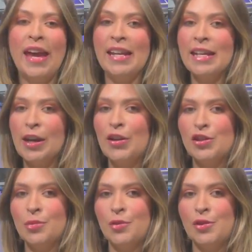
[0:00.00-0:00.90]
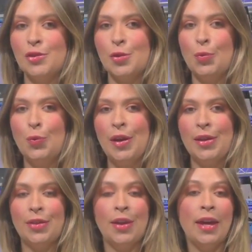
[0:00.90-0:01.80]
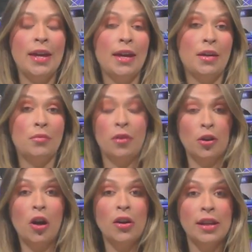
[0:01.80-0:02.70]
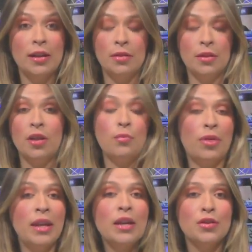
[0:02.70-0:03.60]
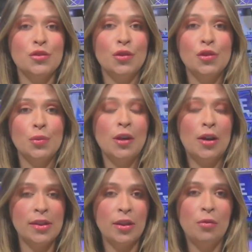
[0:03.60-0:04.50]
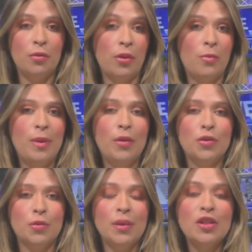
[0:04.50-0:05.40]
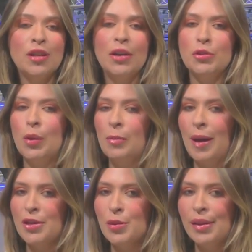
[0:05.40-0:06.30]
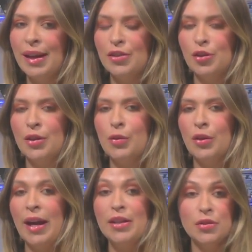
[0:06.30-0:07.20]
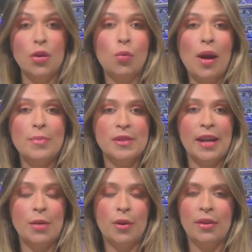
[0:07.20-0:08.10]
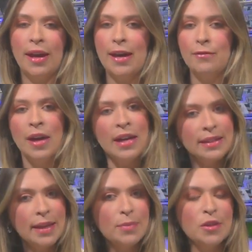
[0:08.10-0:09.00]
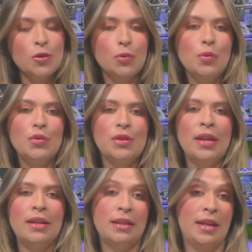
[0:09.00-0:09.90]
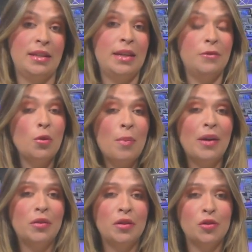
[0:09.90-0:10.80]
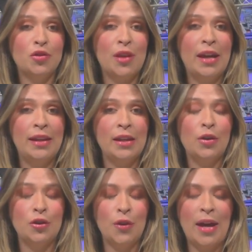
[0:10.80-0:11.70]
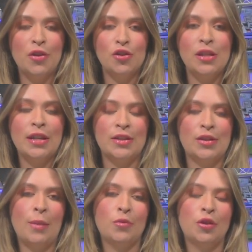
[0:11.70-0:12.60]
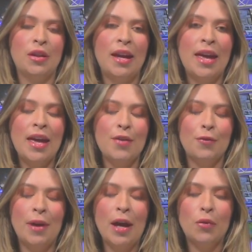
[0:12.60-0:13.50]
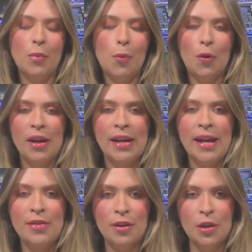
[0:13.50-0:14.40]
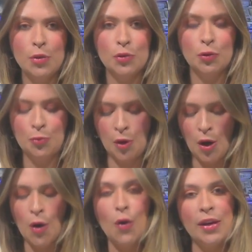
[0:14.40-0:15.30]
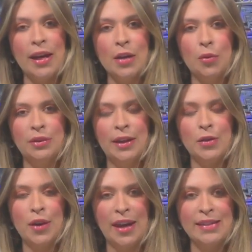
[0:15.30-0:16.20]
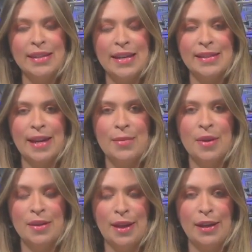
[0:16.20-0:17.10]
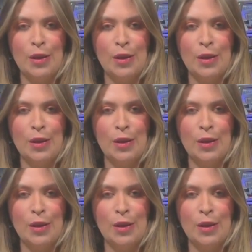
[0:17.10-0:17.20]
any customers with uh, regarding with any concerns regarding the, their bill to reach out to El Paso Electric or head to their website where they have tips and tools that can give you a better understanding on your energy consumption. For now, reporting in the newsroom, Oriana Botaro, KTSM 9